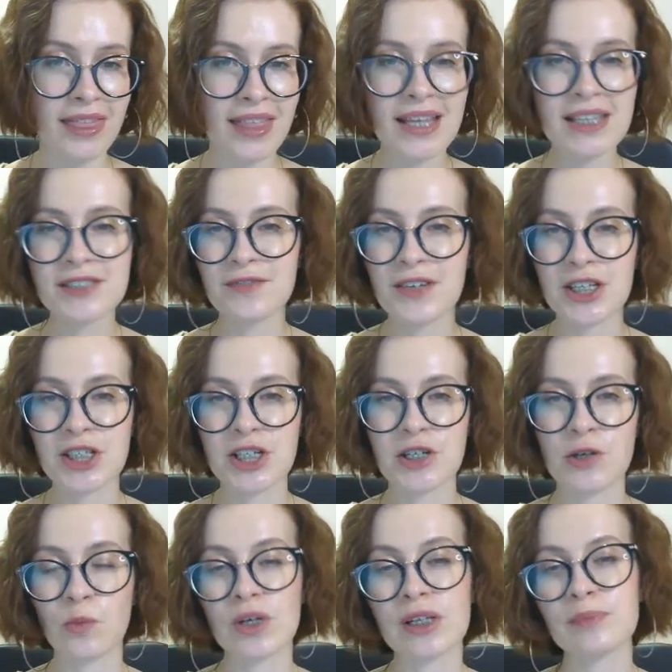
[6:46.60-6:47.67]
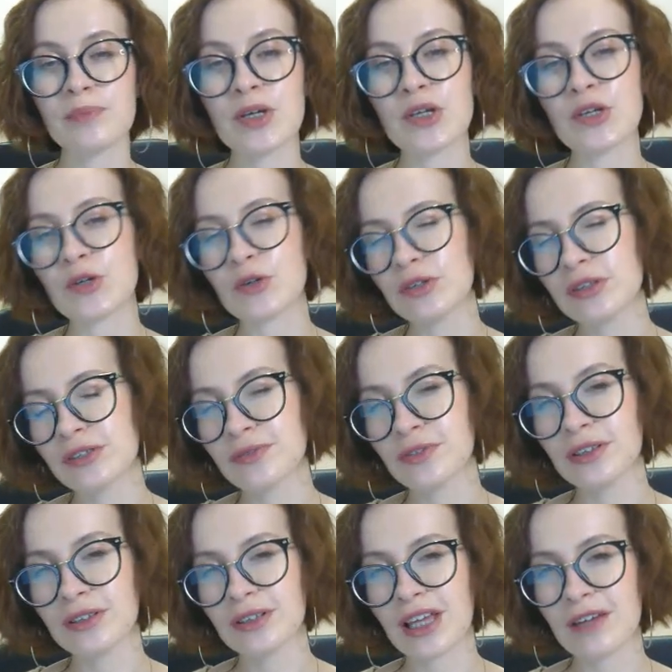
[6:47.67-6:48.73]
This feature will be
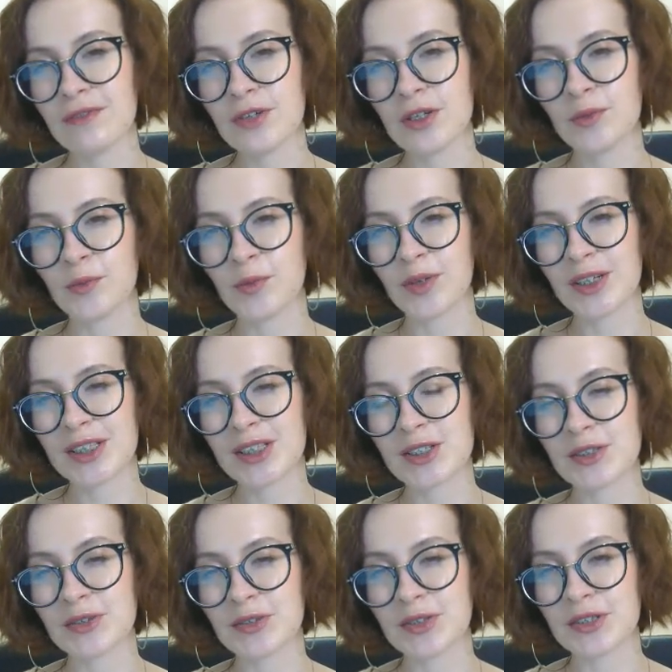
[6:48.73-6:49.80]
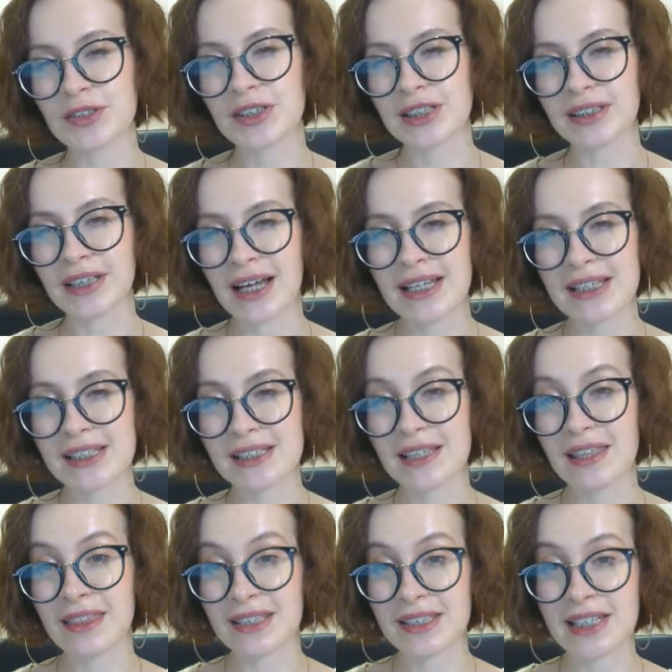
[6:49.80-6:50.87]
useful if you want to utilize
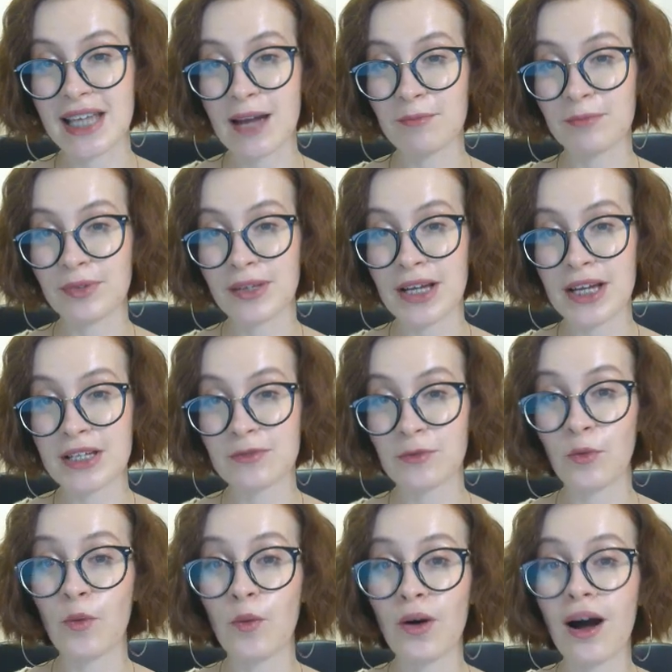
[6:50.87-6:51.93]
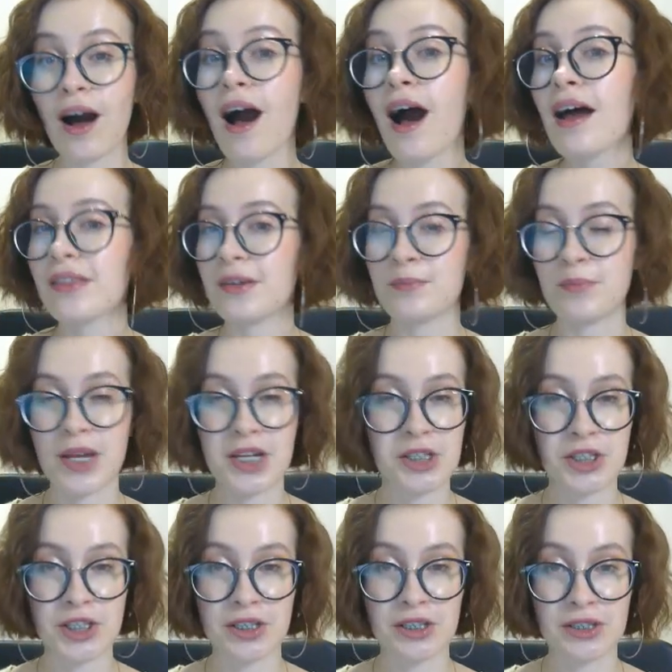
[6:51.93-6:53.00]
the template for other
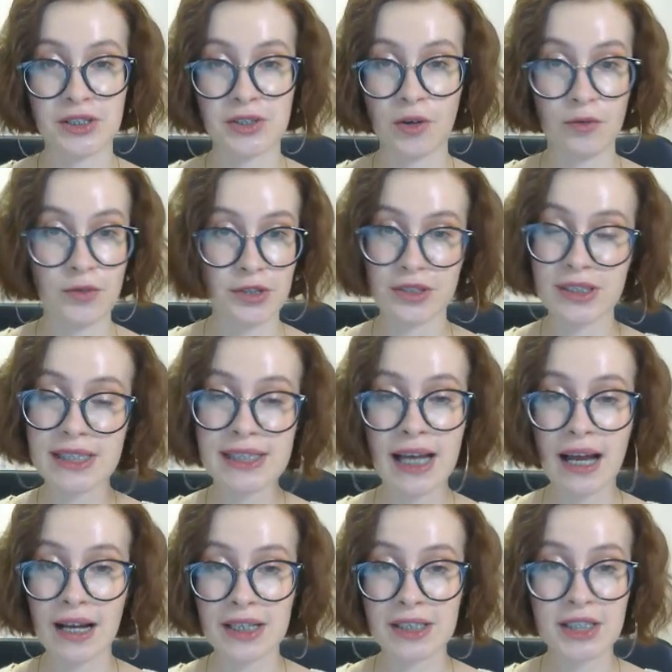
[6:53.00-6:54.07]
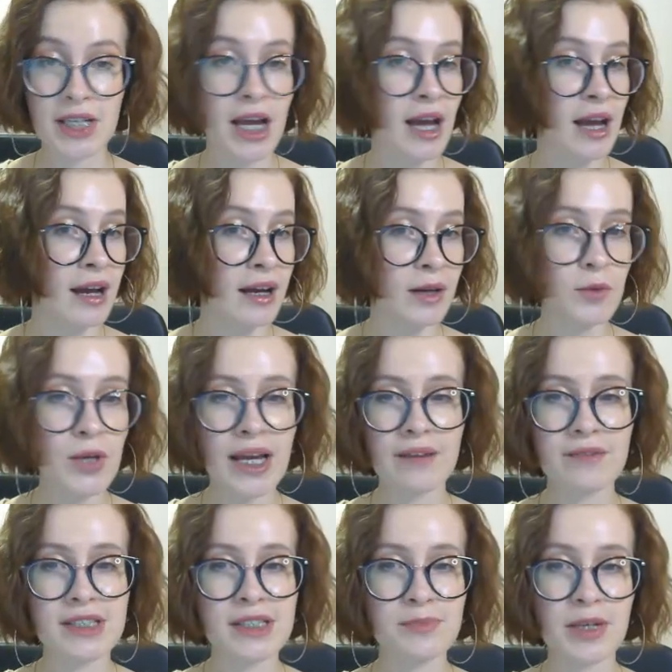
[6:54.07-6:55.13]
pages of your site. We
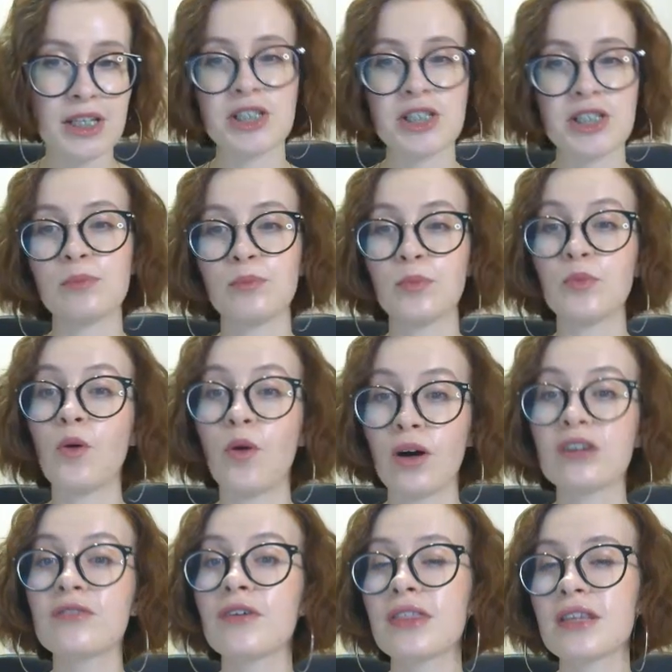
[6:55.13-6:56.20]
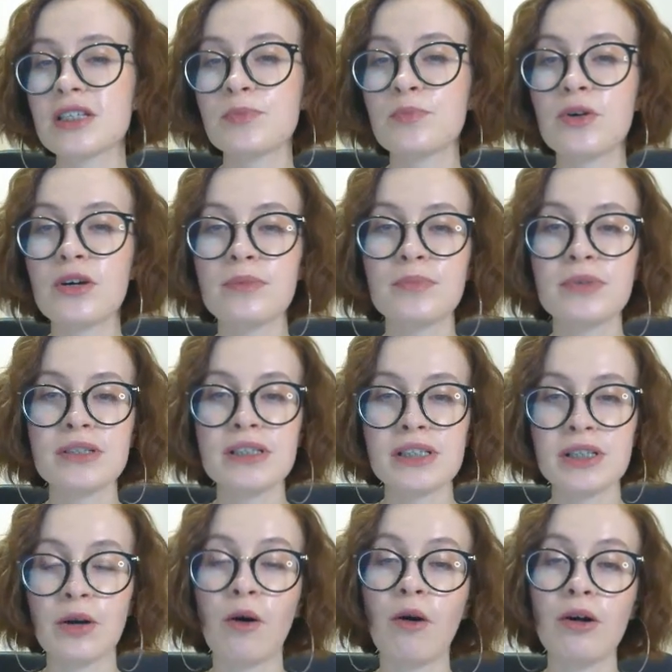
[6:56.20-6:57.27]
have a special block for this
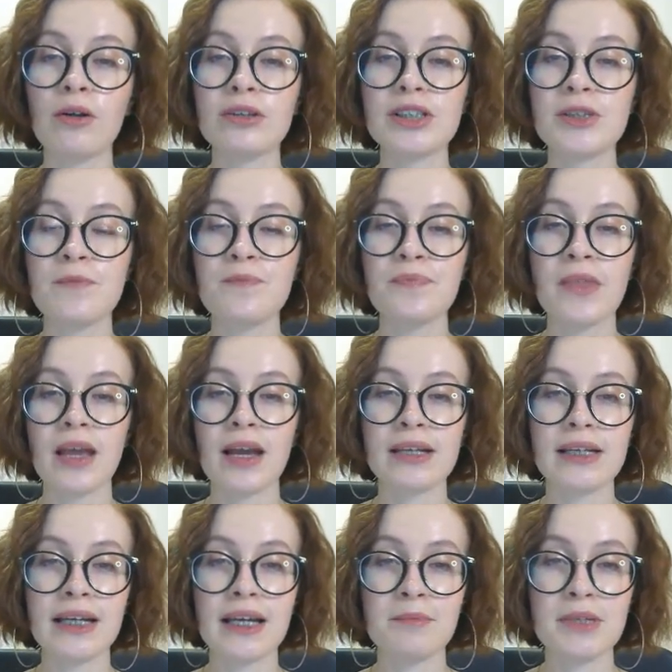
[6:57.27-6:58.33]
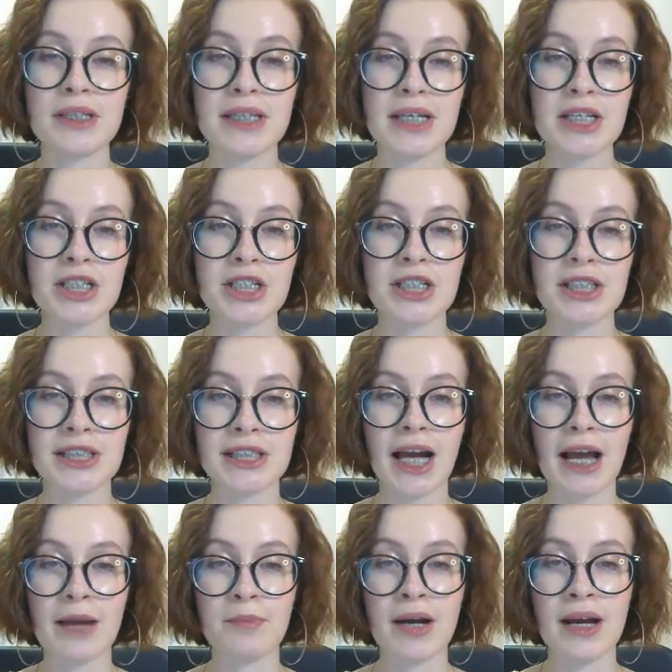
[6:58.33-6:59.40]
purpose called an accommodation
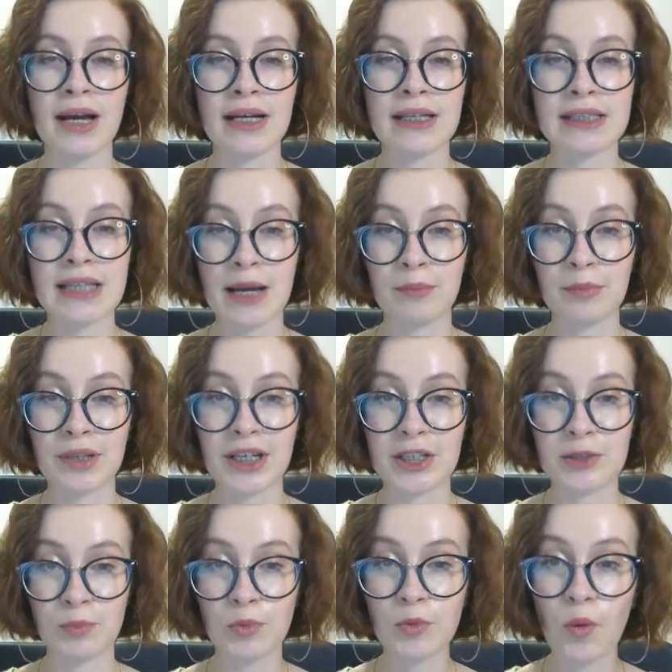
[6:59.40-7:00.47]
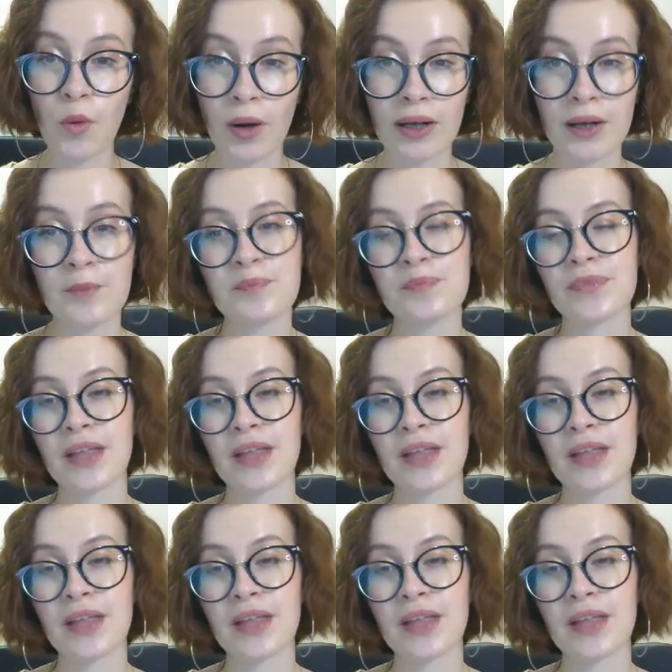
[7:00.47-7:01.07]
type template block.